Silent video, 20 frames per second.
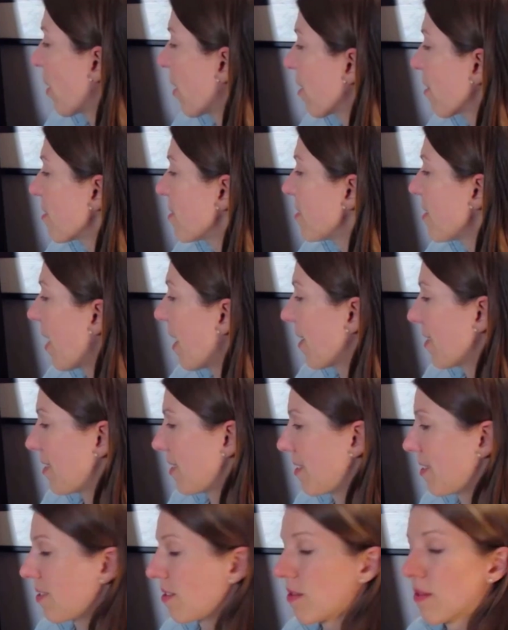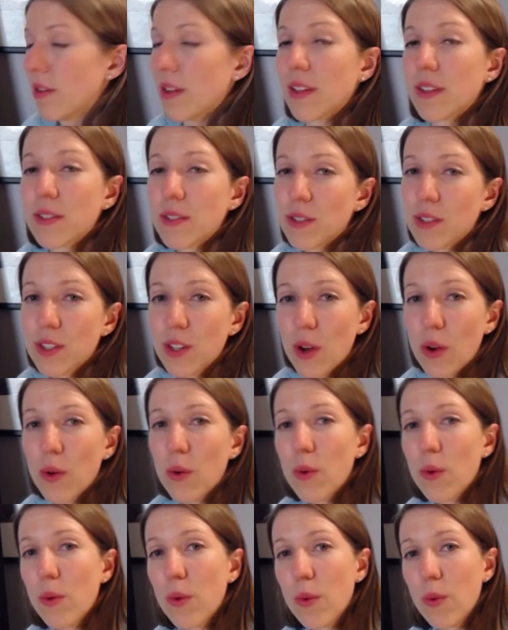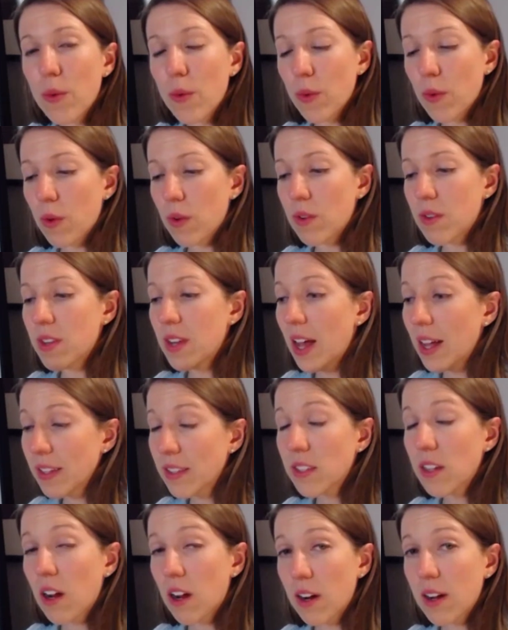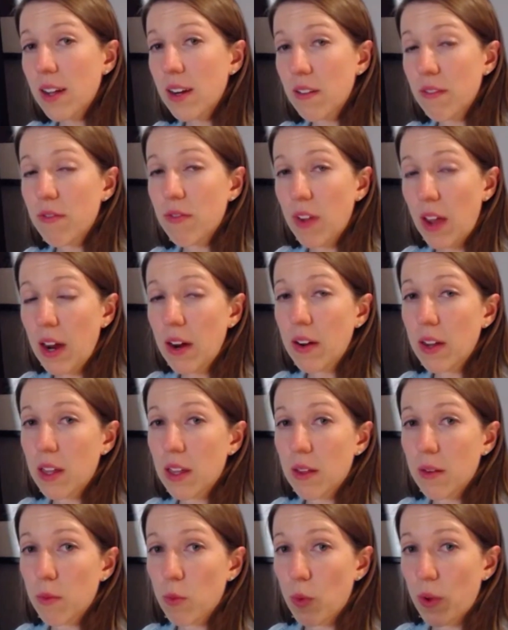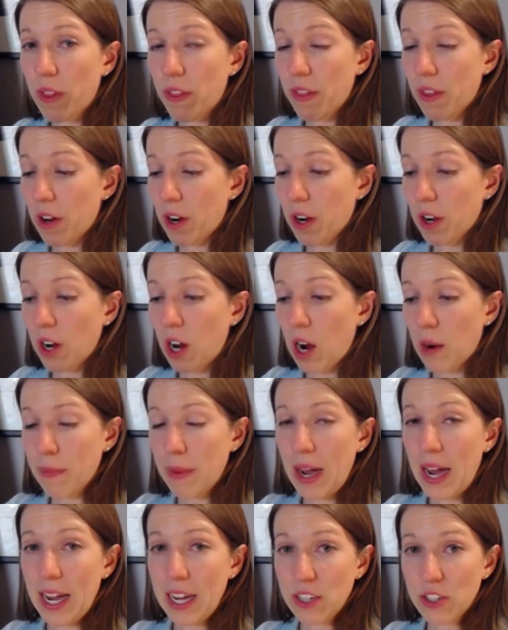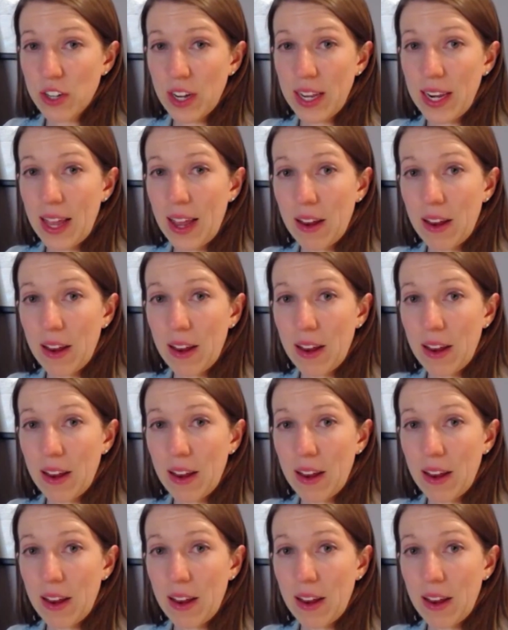got our nuts. So nuts are going to vary with their carbohydrate